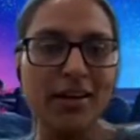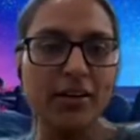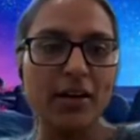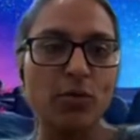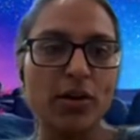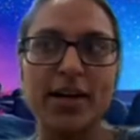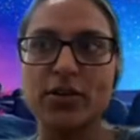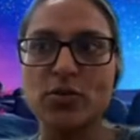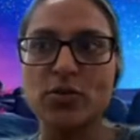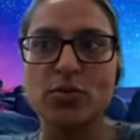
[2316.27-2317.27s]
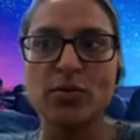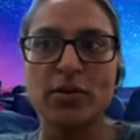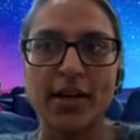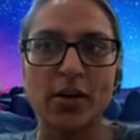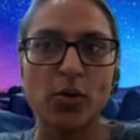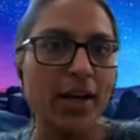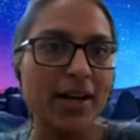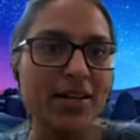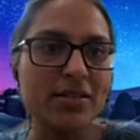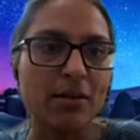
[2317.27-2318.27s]
that, I would like to
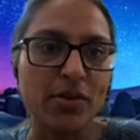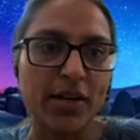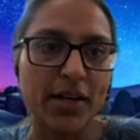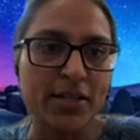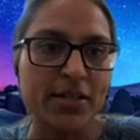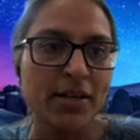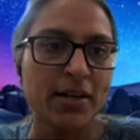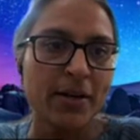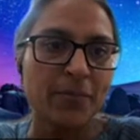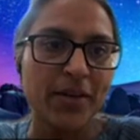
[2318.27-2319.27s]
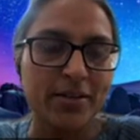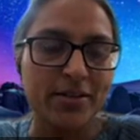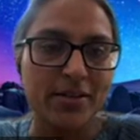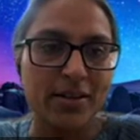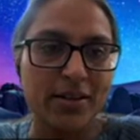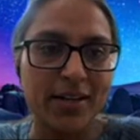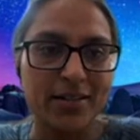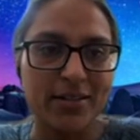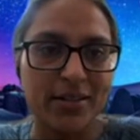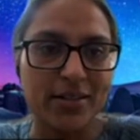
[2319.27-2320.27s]
quickly summarize that
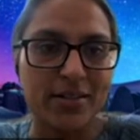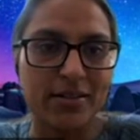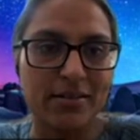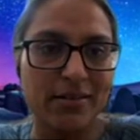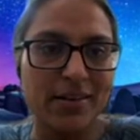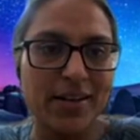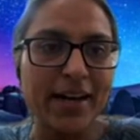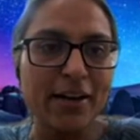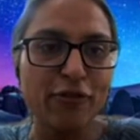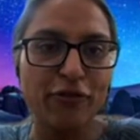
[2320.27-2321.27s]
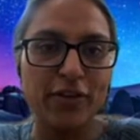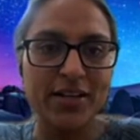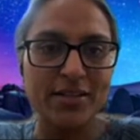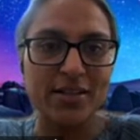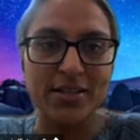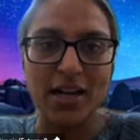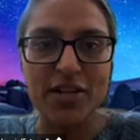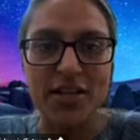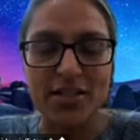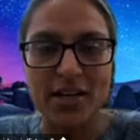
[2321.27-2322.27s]
yes, life is a
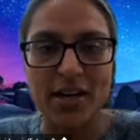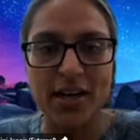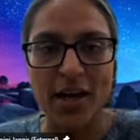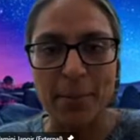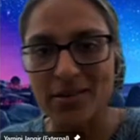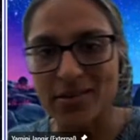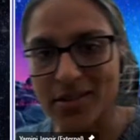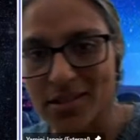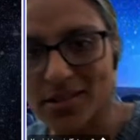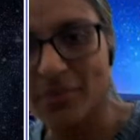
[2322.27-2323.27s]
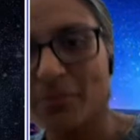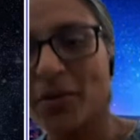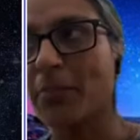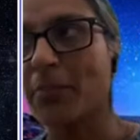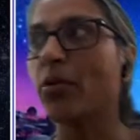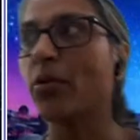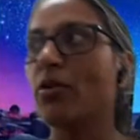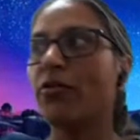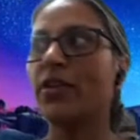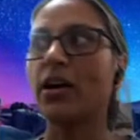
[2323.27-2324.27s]
self-sustaining chemical system
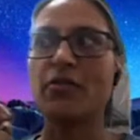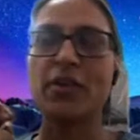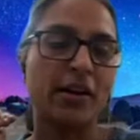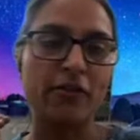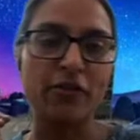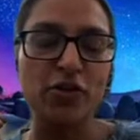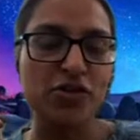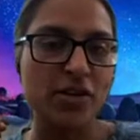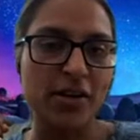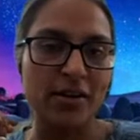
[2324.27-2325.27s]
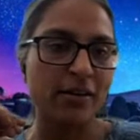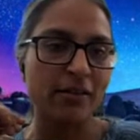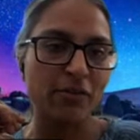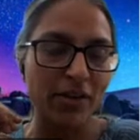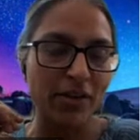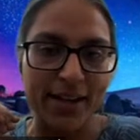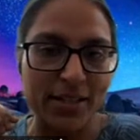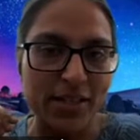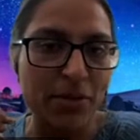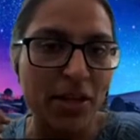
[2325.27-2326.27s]
capable of Darwinian evolution, and we will
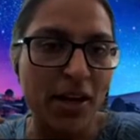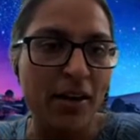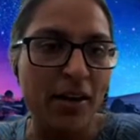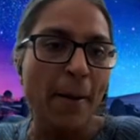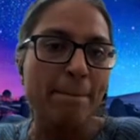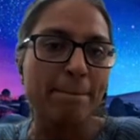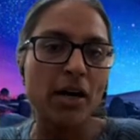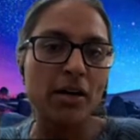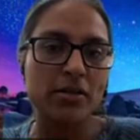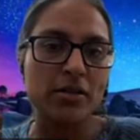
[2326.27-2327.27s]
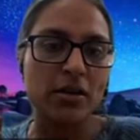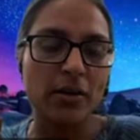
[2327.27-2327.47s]
accept that. But